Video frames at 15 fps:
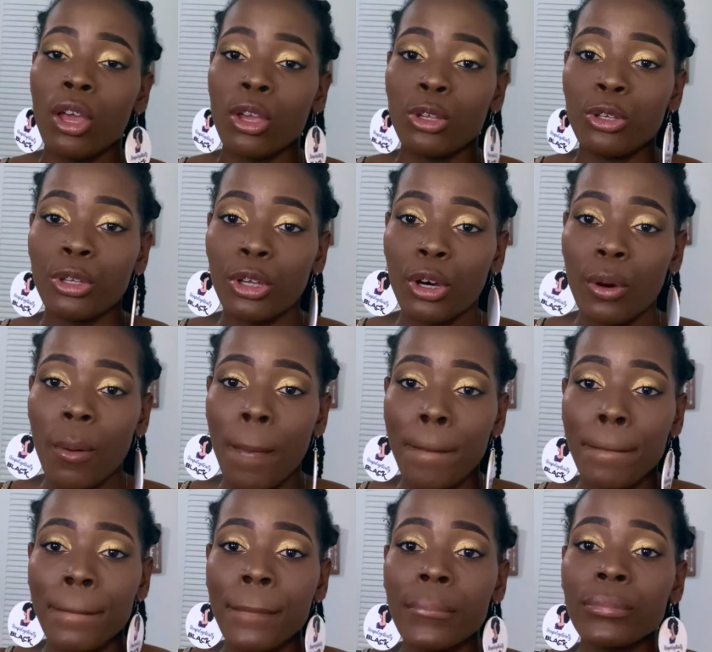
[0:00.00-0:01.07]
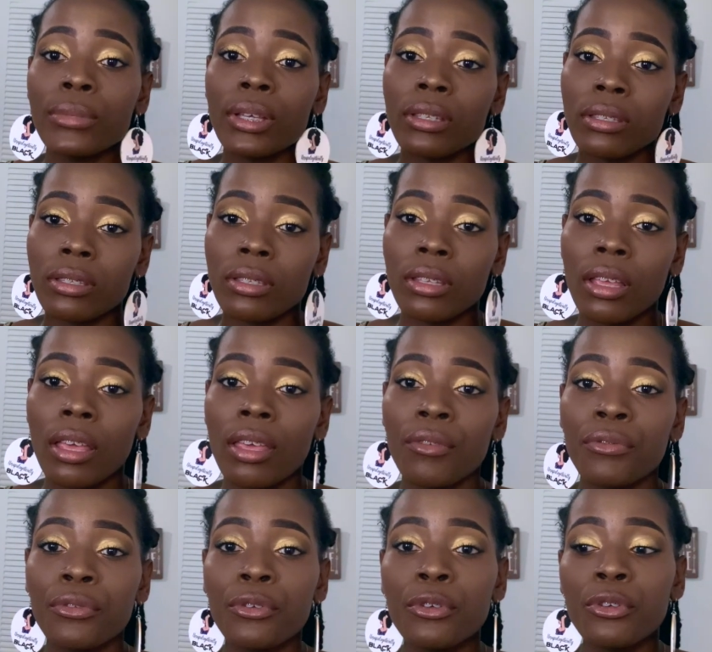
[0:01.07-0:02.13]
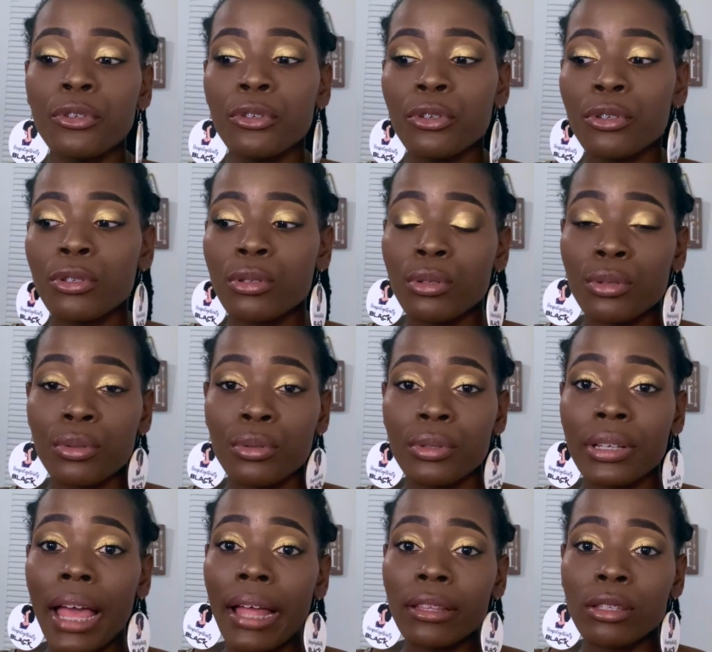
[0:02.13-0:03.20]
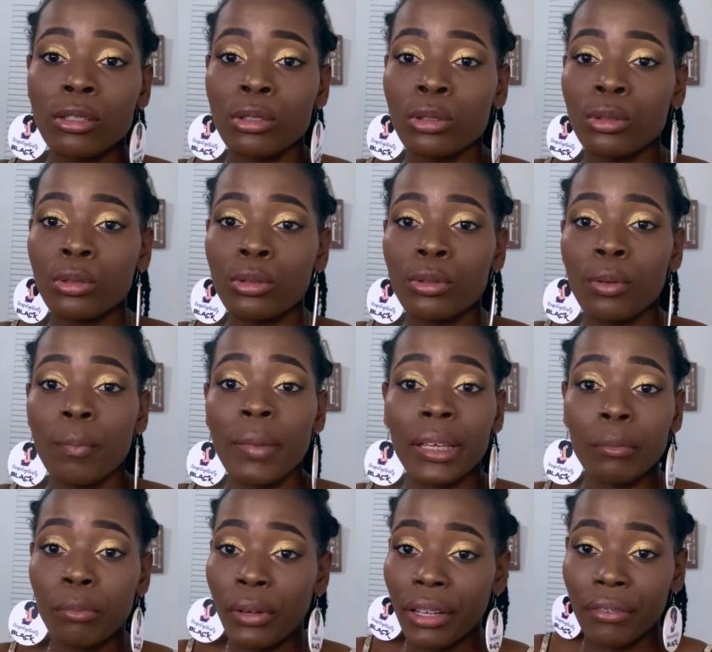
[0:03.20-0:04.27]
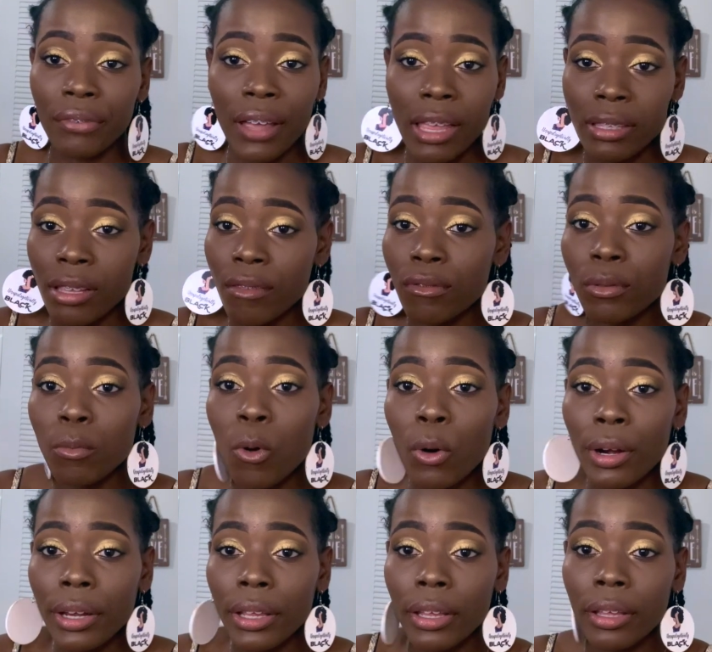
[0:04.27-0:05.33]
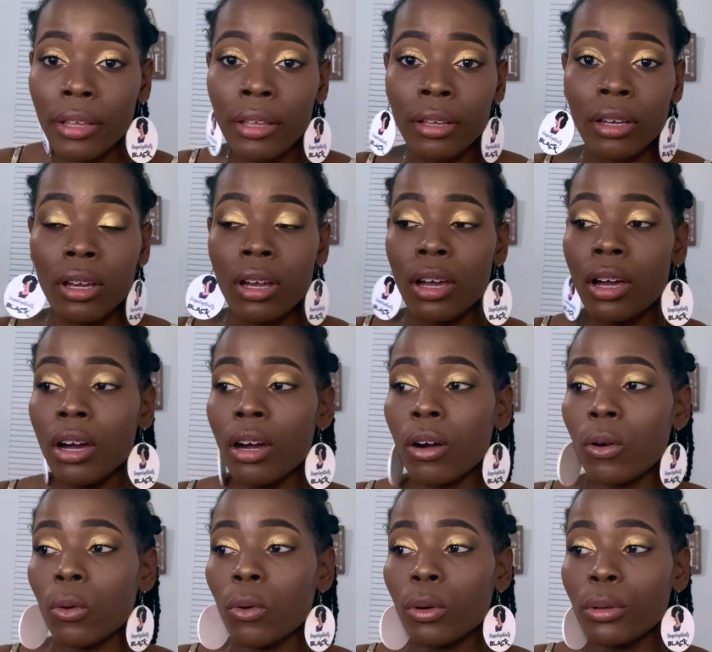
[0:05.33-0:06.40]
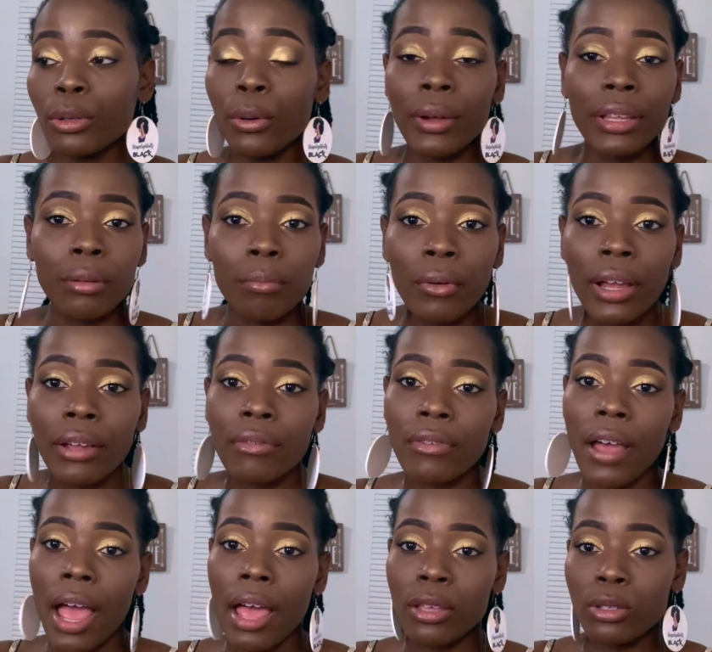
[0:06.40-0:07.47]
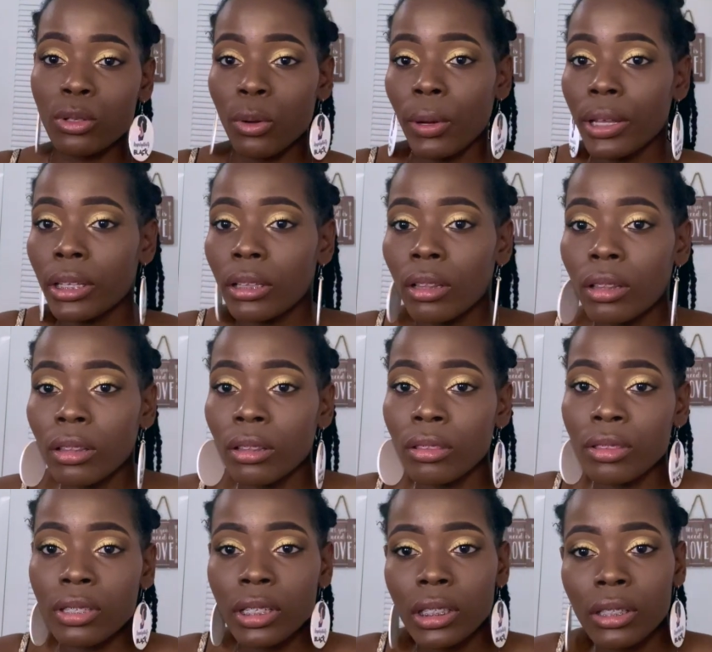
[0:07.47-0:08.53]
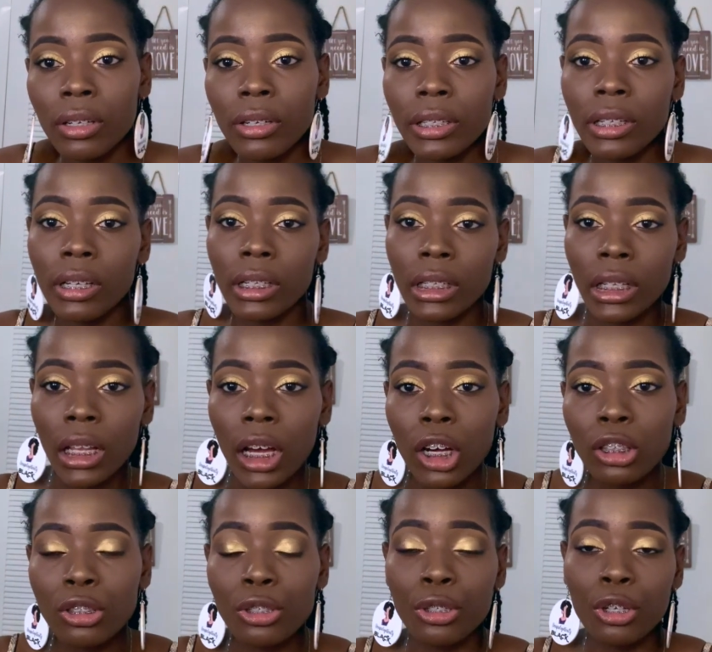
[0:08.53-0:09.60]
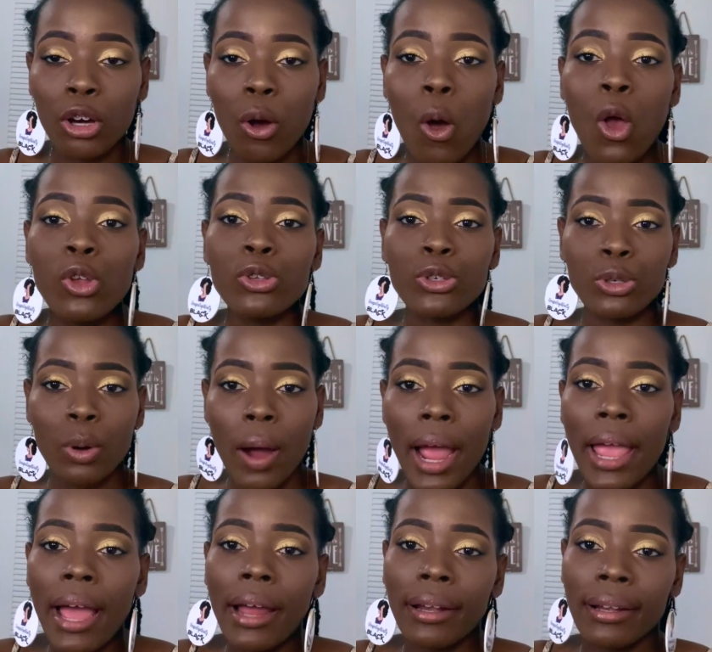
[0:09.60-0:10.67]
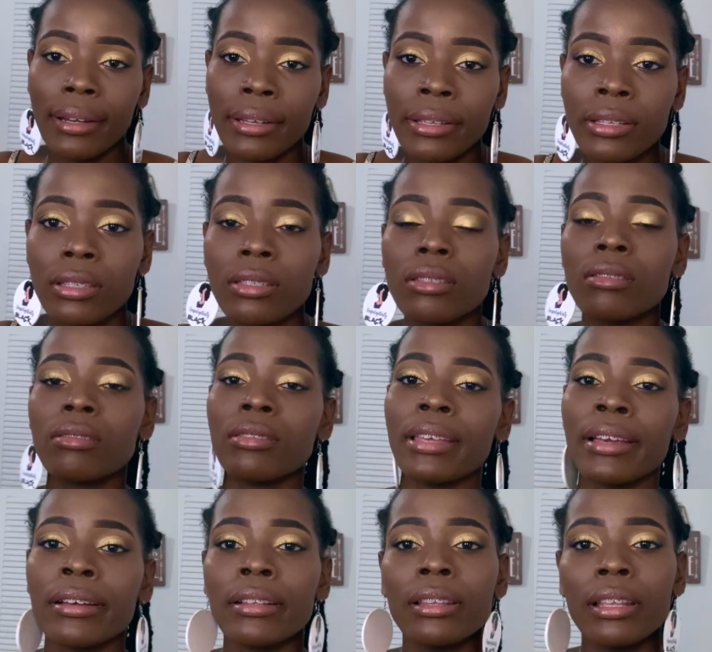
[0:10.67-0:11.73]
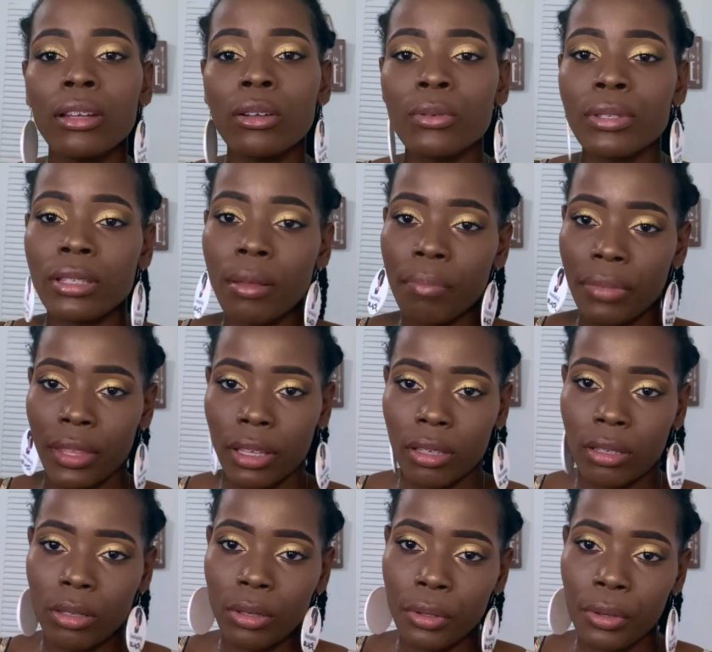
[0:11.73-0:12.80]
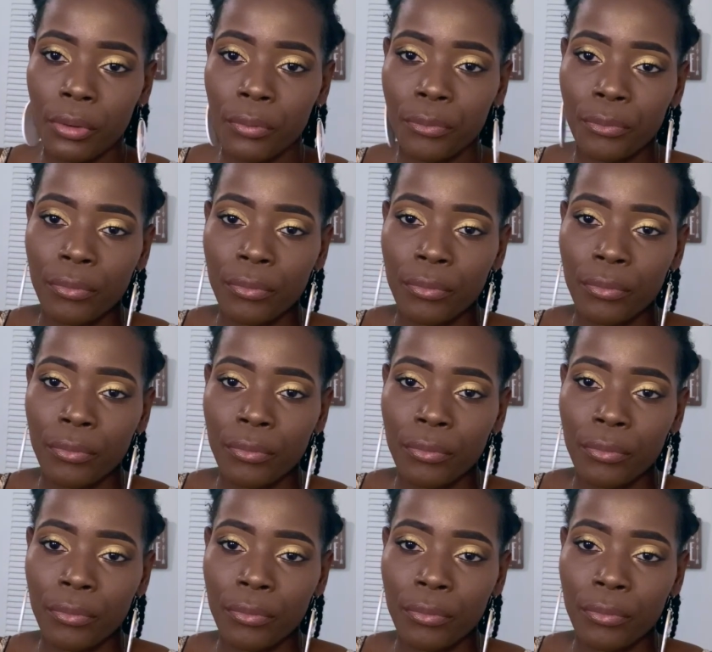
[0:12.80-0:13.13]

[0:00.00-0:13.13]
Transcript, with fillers: You know, just if you used to not to make breakfast every morning, or don't eat breakfast, don't eat dinner, don't eat lunch, you know, try at least take a little something, you know.